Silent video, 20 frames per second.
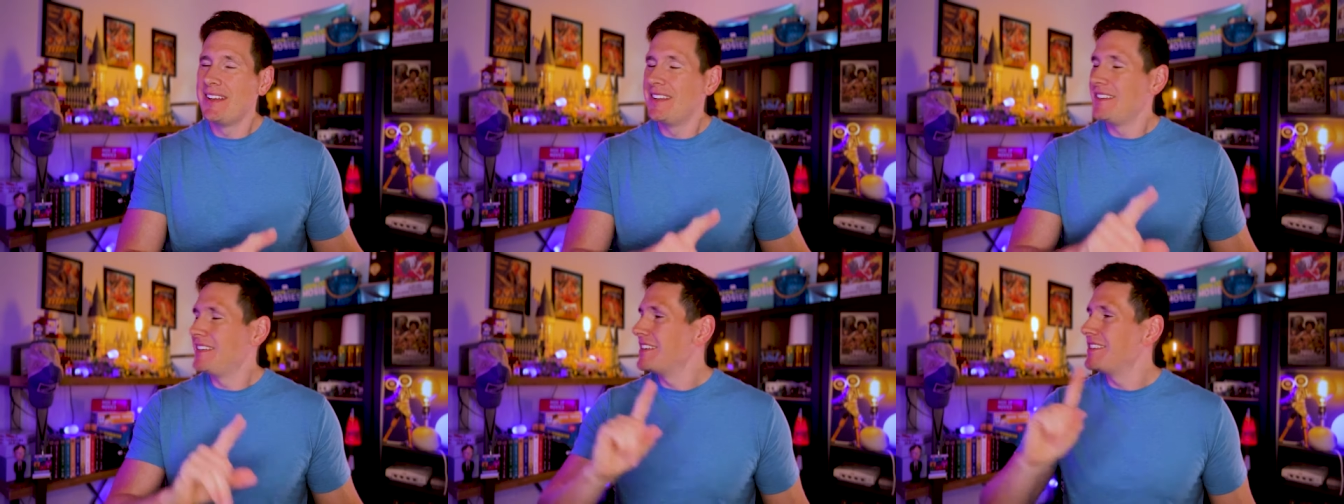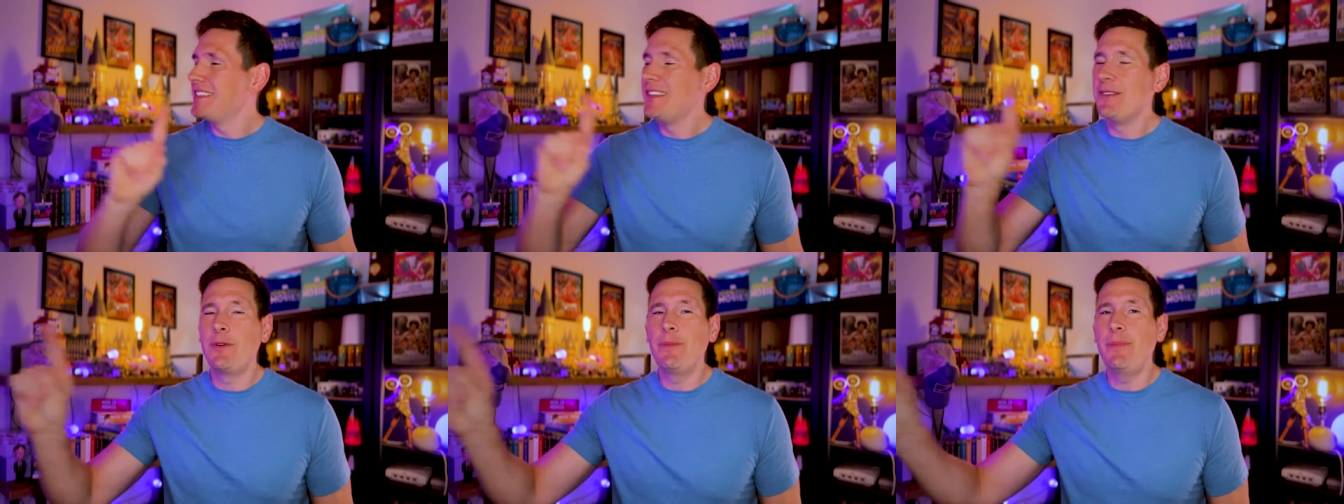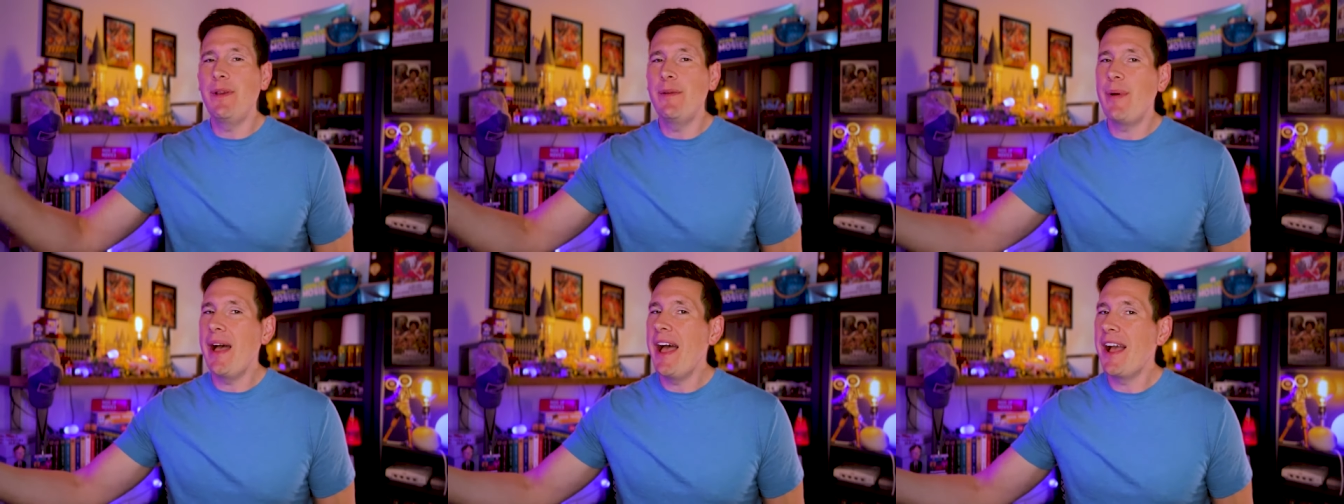Disney will
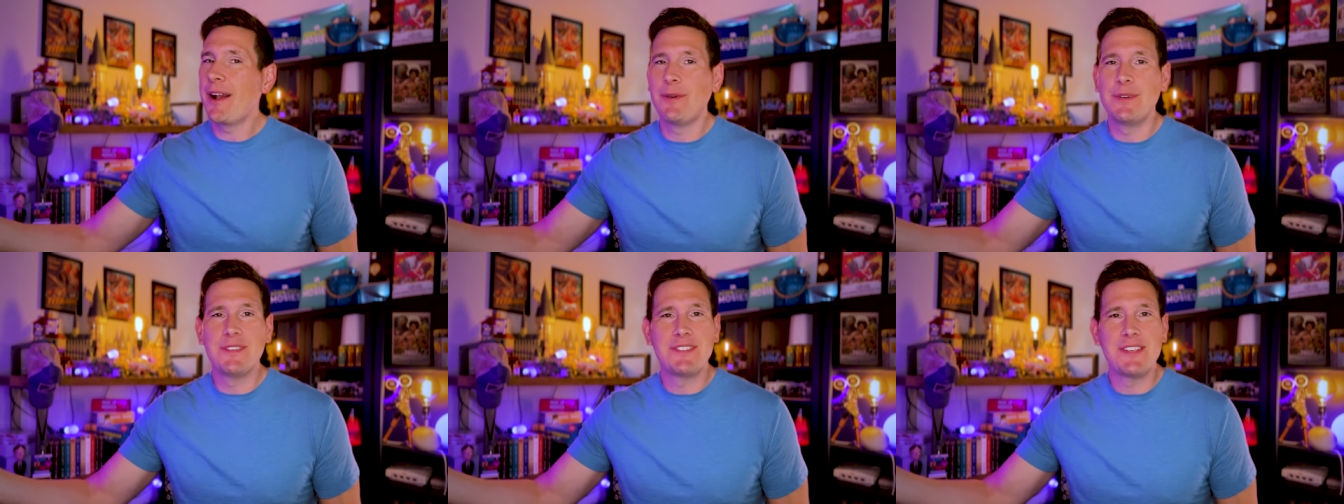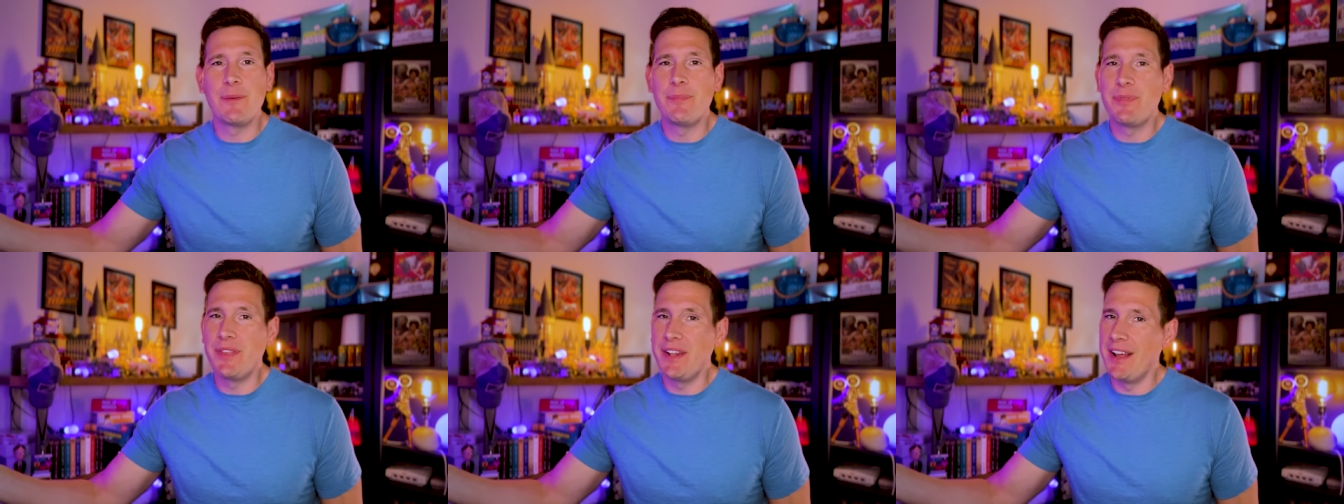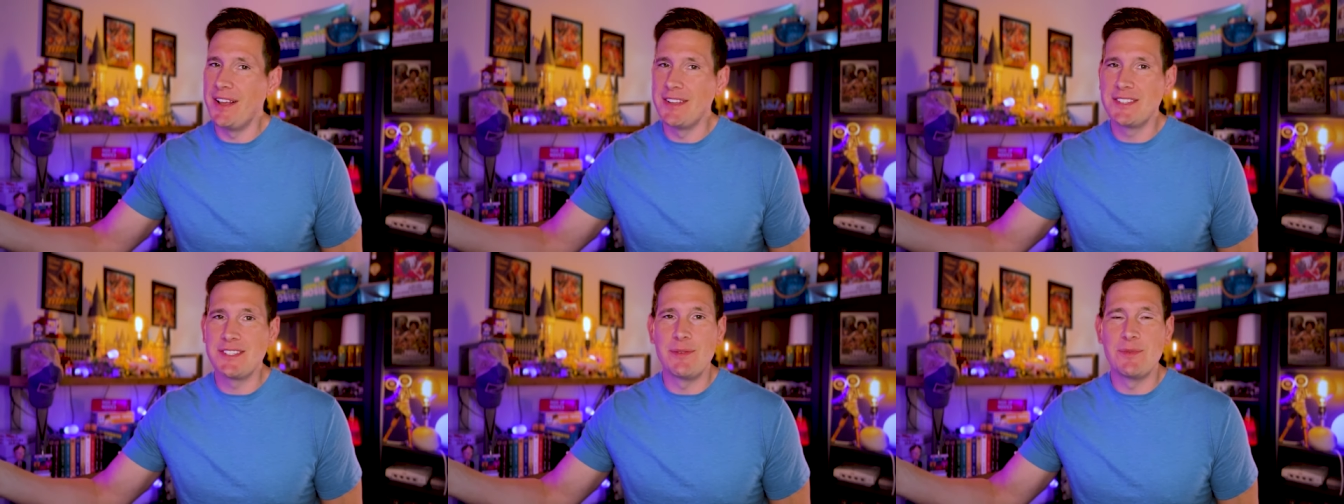be back with something
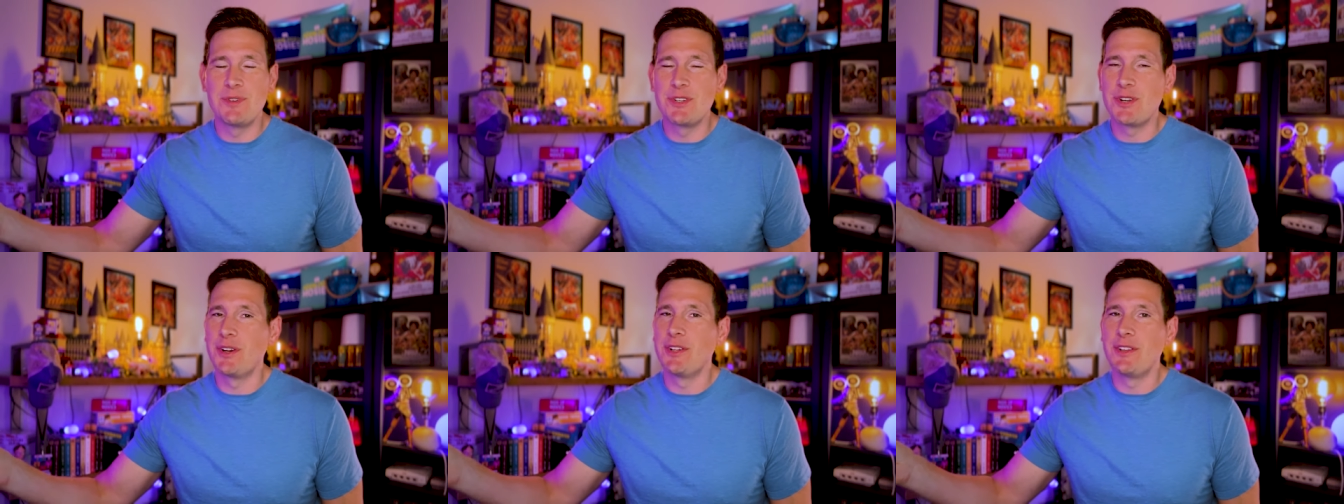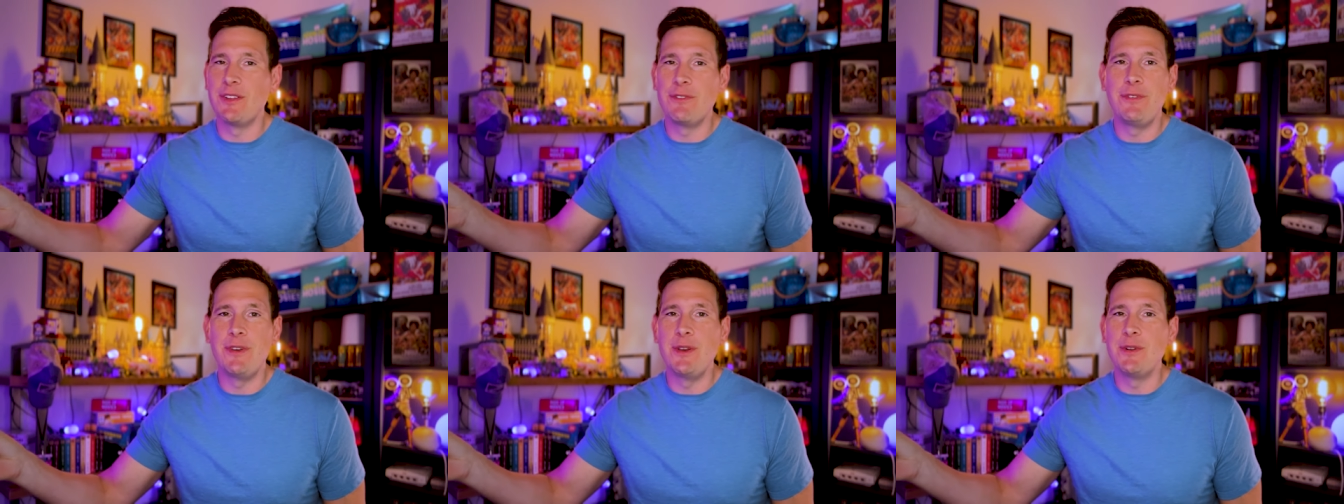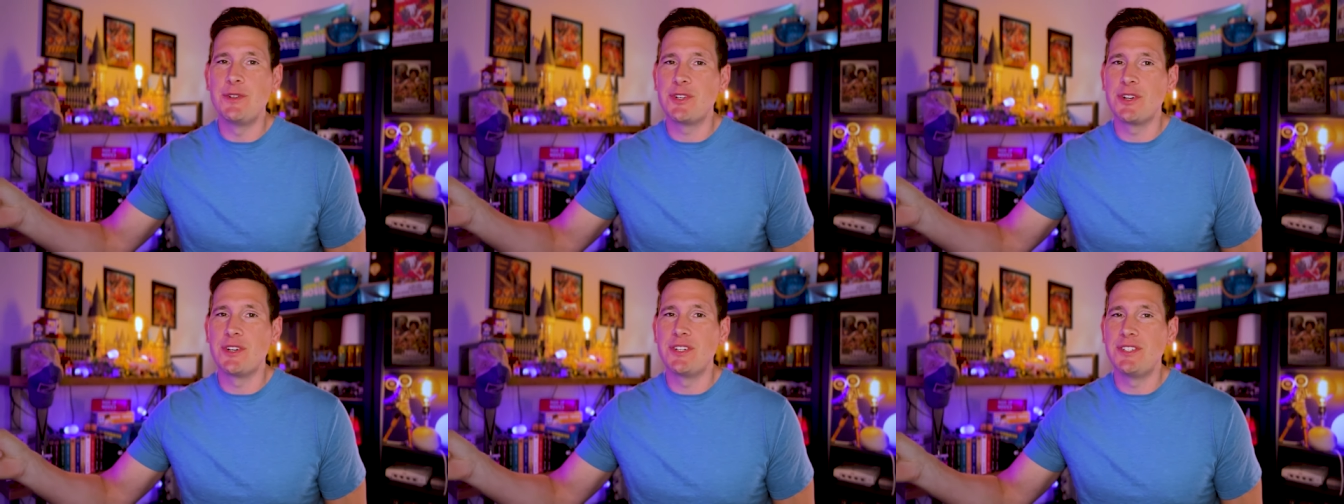else, I'm sure, in the
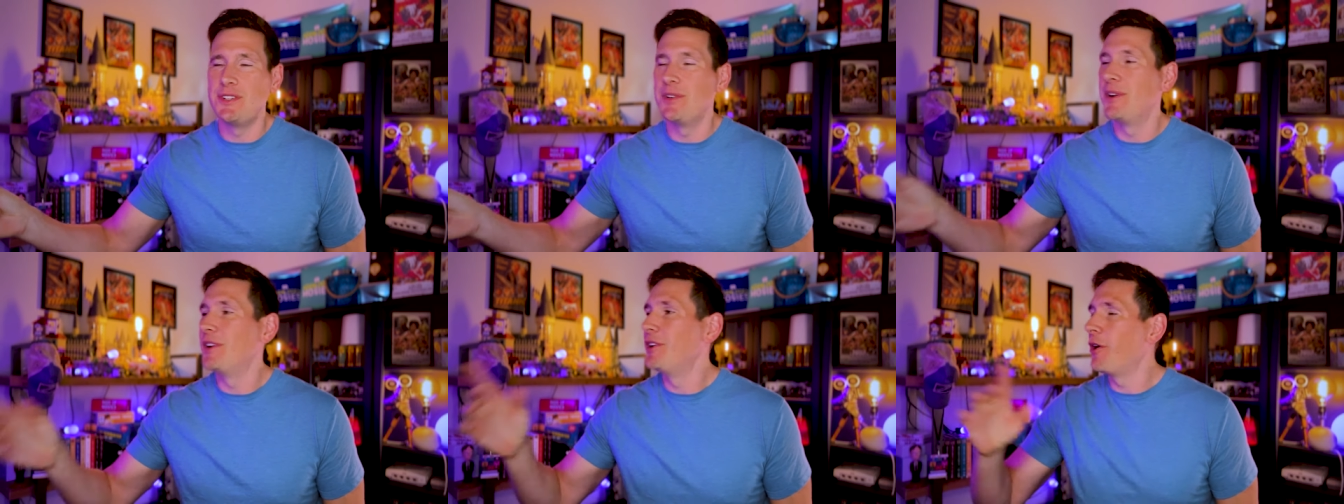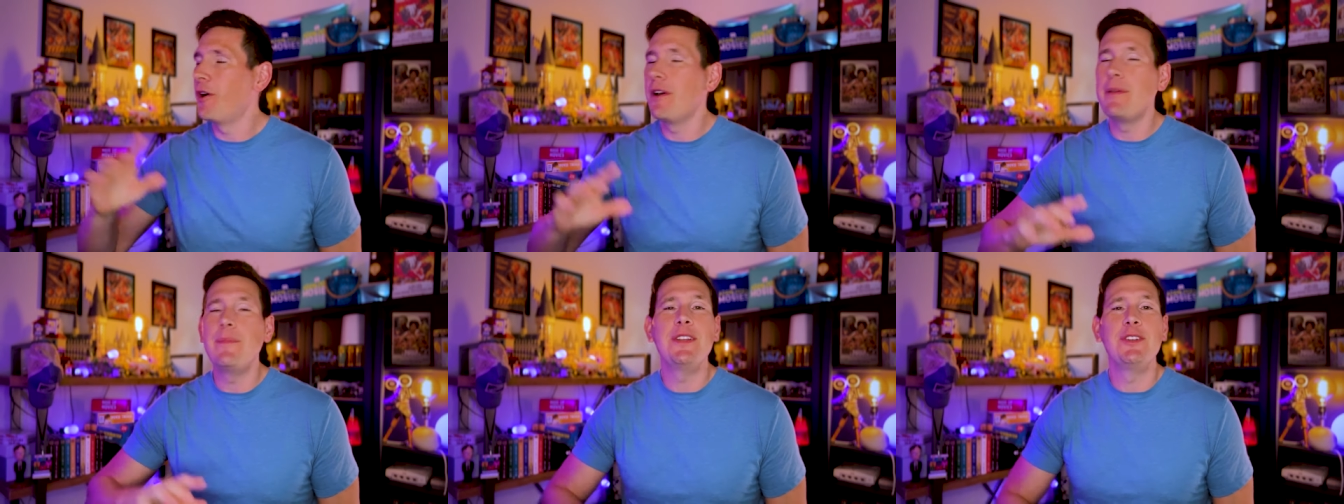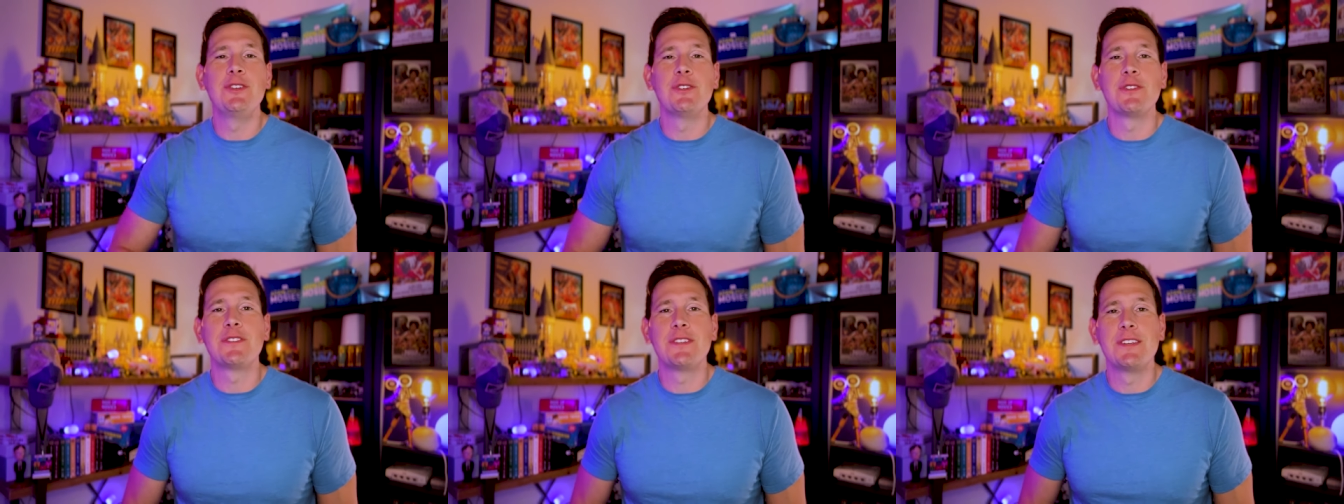future to annoy me
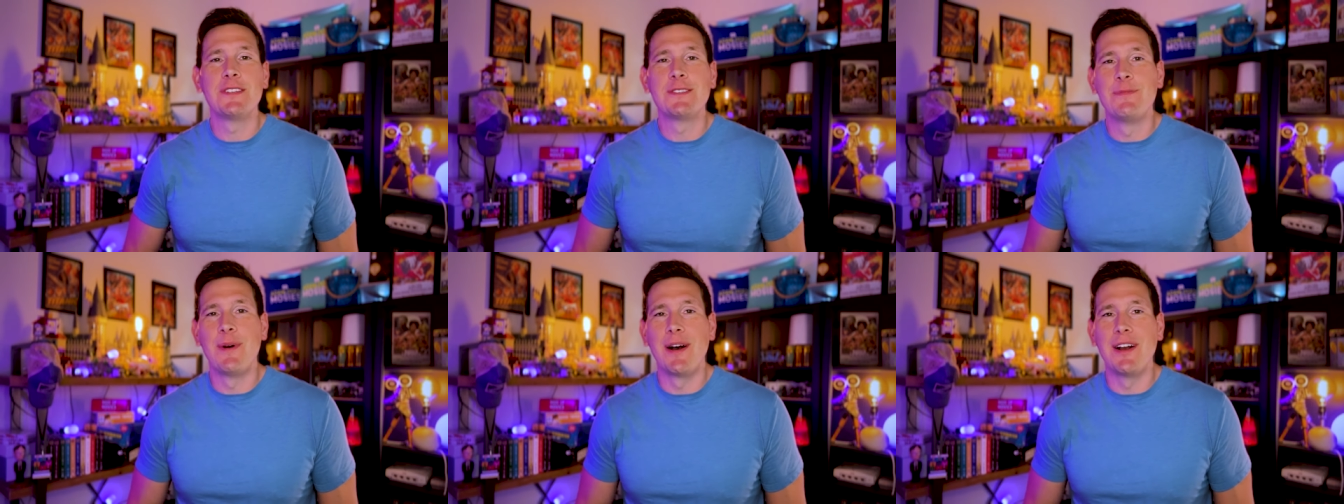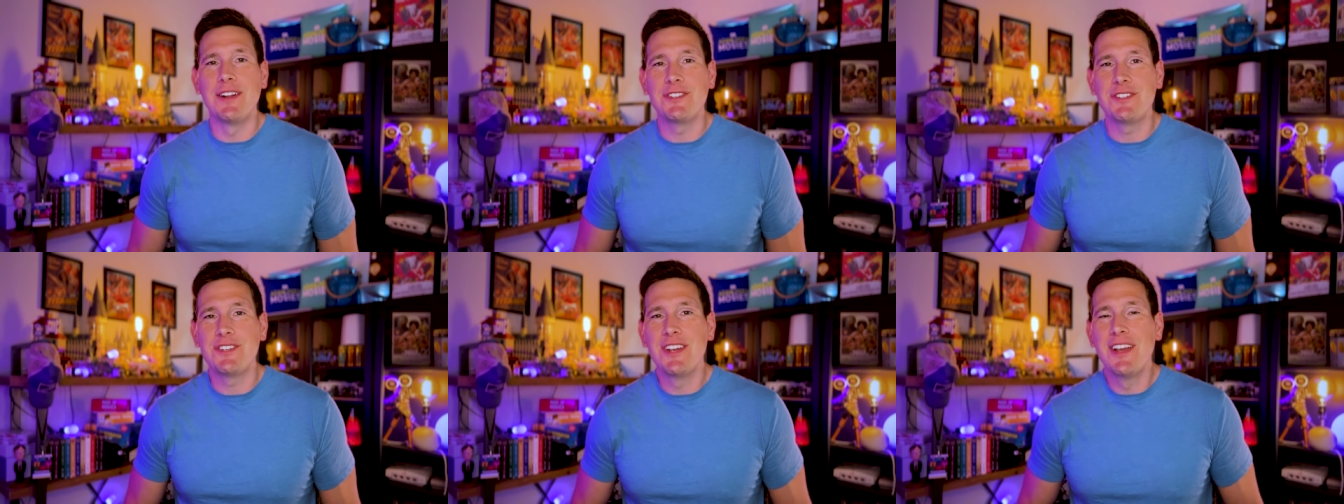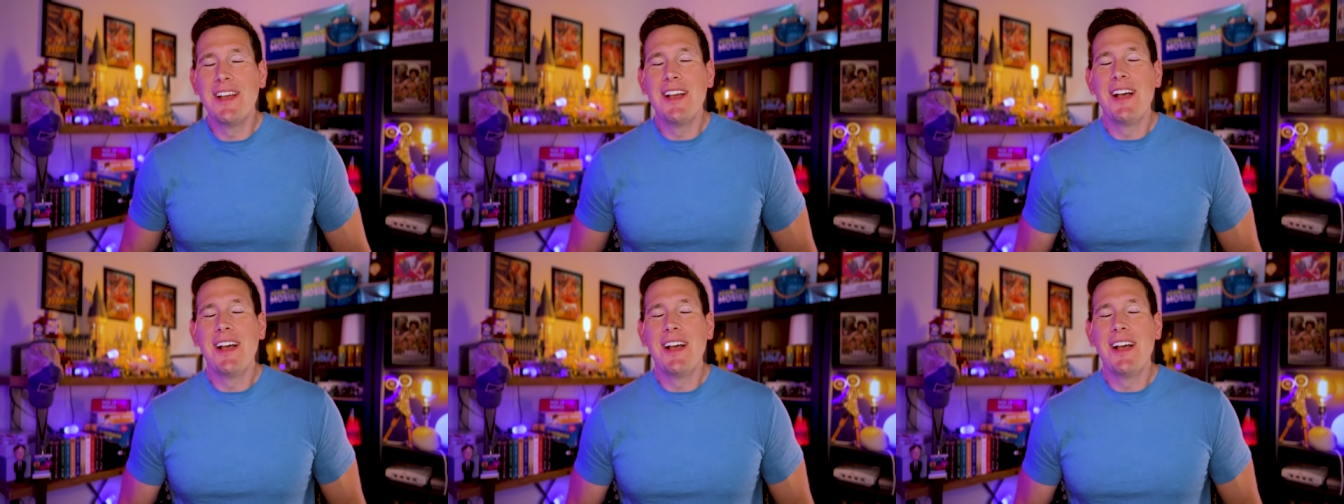just as much.